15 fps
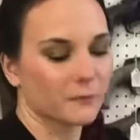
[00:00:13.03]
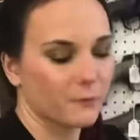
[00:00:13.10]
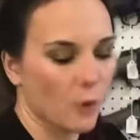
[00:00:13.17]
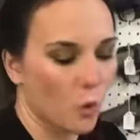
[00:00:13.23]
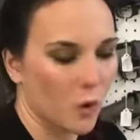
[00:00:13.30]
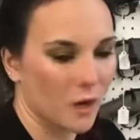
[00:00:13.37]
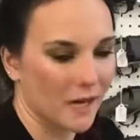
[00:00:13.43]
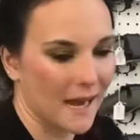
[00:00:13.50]

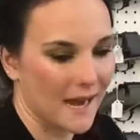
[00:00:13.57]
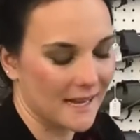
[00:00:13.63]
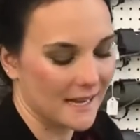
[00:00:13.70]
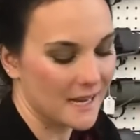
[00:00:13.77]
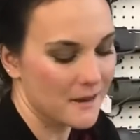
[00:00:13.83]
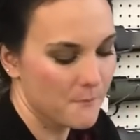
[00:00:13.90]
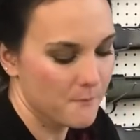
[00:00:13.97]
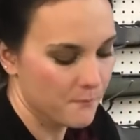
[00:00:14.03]

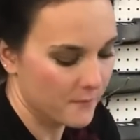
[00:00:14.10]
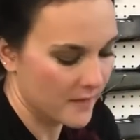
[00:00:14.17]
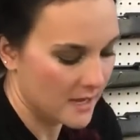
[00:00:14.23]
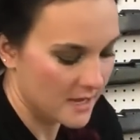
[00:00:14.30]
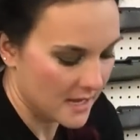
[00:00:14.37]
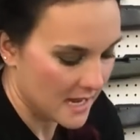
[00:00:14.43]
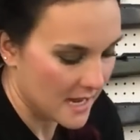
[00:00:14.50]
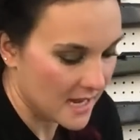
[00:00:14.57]
480.
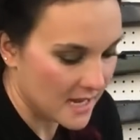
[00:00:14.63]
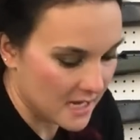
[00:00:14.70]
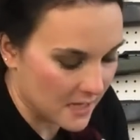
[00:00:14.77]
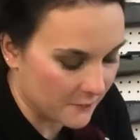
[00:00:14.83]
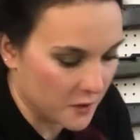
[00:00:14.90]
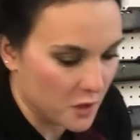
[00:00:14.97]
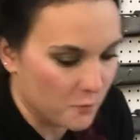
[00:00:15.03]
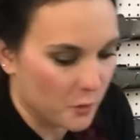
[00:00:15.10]

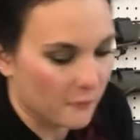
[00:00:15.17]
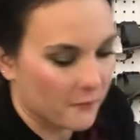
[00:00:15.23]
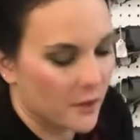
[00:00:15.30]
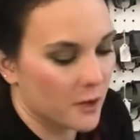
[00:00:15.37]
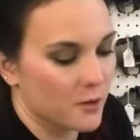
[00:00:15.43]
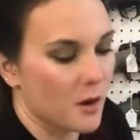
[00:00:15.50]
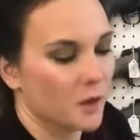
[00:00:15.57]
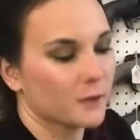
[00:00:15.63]
If you'd prefer
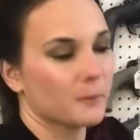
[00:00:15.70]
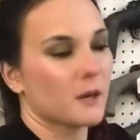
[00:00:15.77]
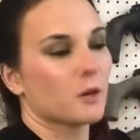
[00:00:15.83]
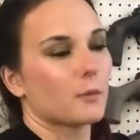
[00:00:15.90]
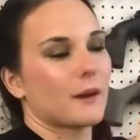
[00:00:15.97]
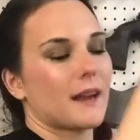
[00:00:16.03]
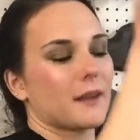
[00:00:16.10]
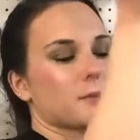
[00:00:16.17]
the Mossberg,
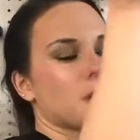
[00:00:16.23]
we got the